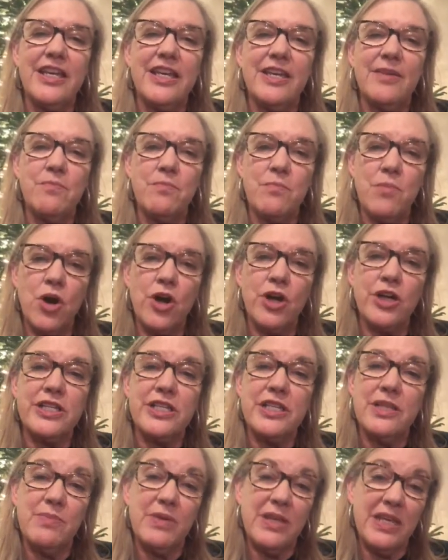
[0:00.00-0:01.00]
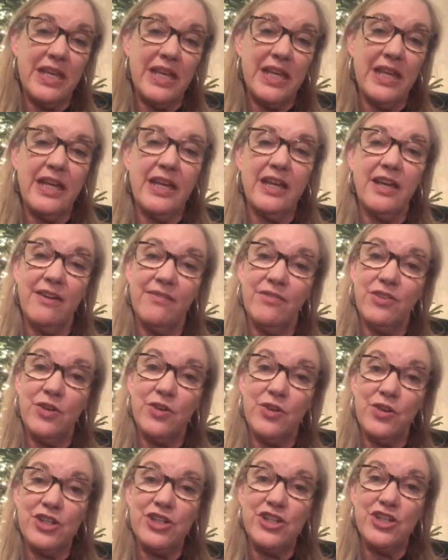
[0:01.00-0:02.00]
marks the beginning of the
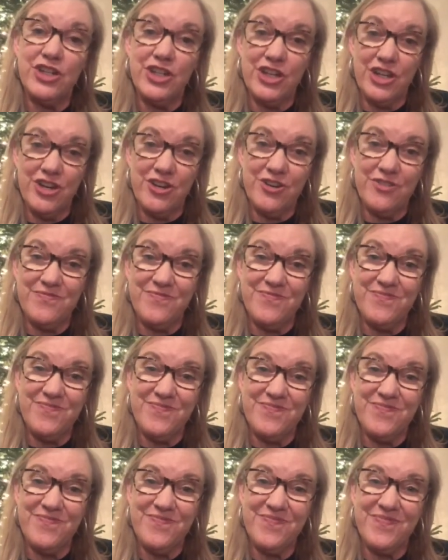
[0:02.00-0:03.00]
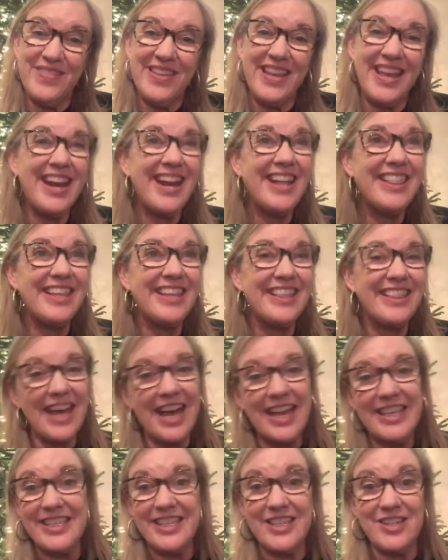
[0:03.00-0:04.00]
Christian year. And I think
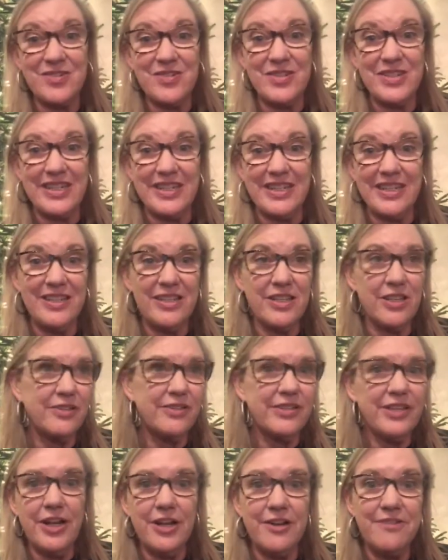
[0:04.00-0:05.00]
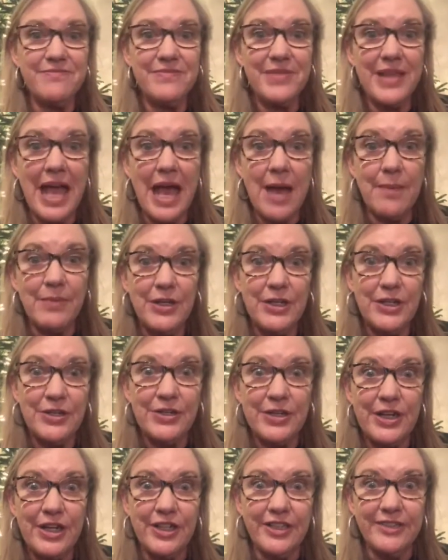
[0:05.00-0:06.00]
that's interesting. So, you know, Happy New
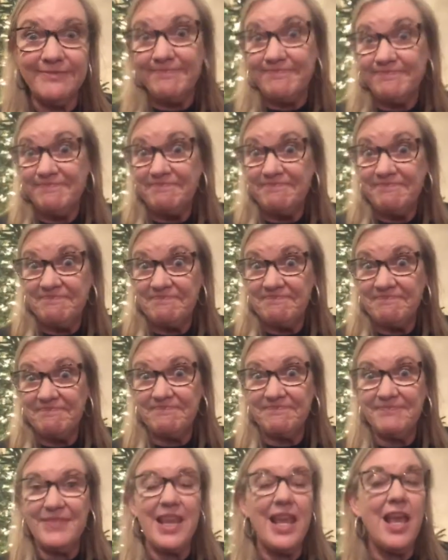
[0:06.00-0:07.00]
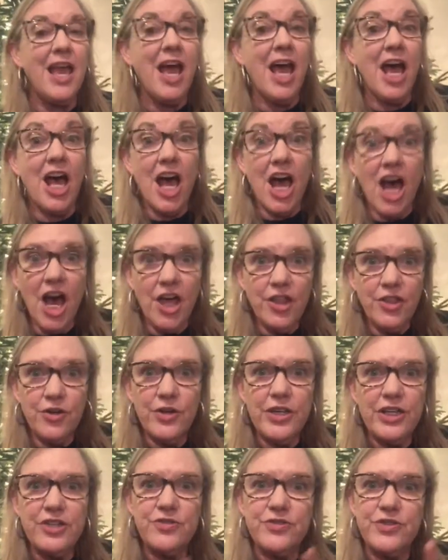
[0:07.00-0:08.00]
Year. Other
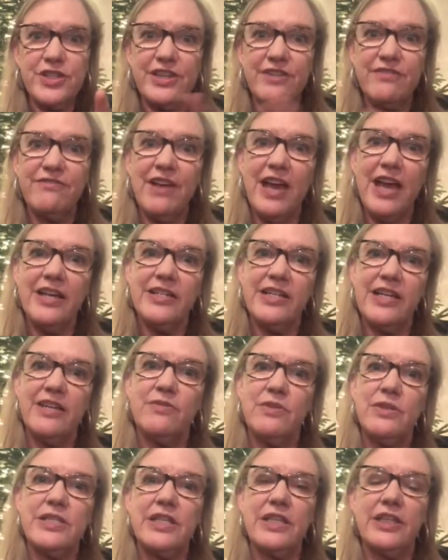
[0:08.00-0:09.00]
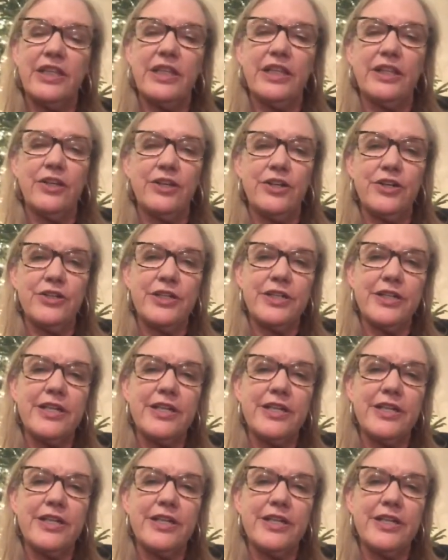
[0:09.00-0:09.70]
interesting fact I recently learned